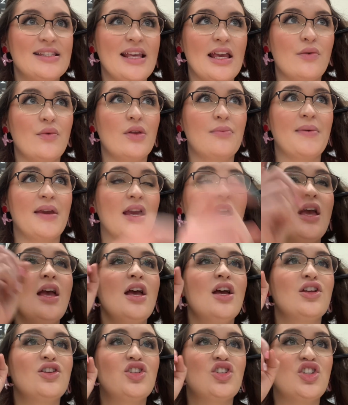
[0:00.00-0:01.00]
Say it with me.
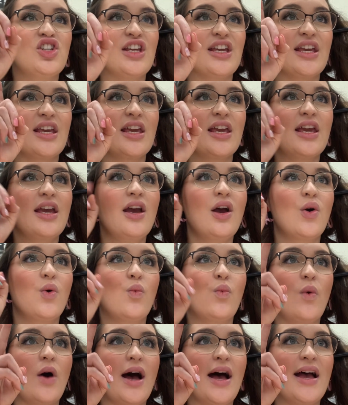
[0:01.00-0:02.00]
She
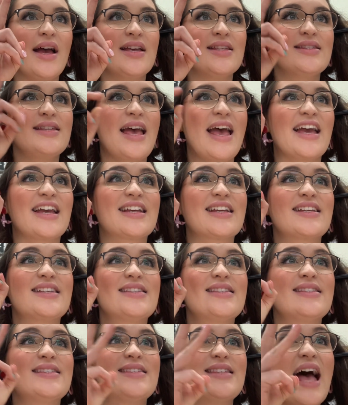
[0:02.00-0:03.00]
was
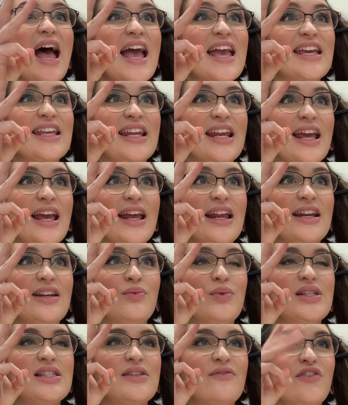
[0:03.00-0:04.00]
excited.
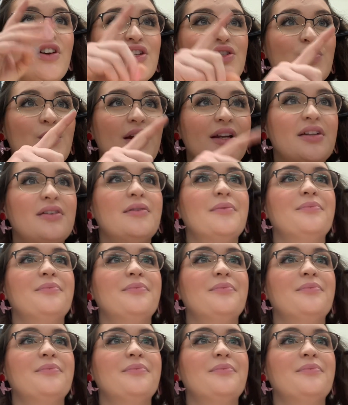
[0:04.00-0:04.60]
What's the first word?